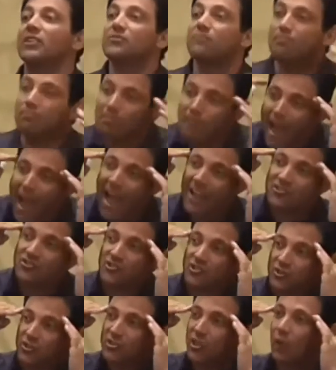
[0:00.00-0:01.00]
you to
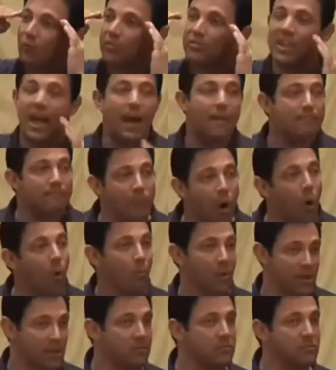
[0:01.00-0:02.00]
imagine yourself at that
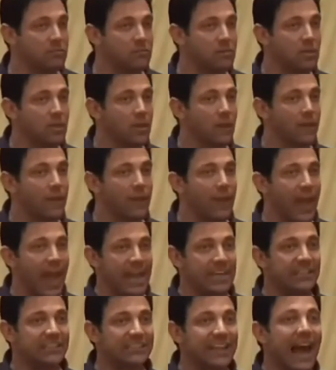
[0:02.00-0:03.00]
moment
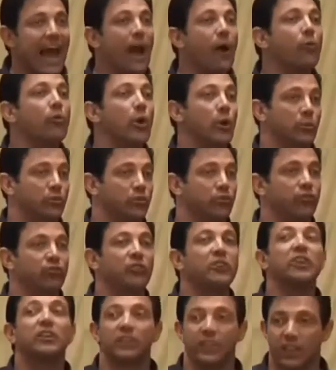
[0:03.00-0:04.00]
and allow those
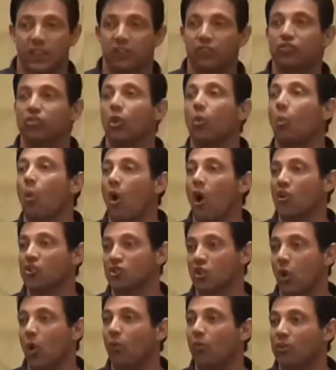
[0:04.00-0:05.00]
feelings to
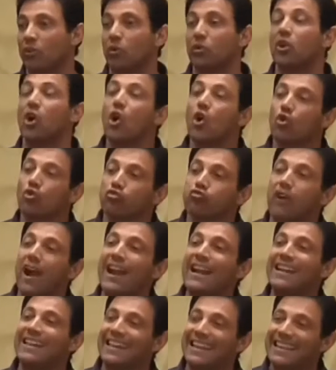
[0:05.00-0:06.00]
wash over you.
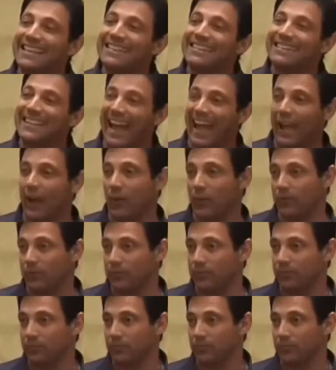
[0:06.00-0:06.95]
Write it down.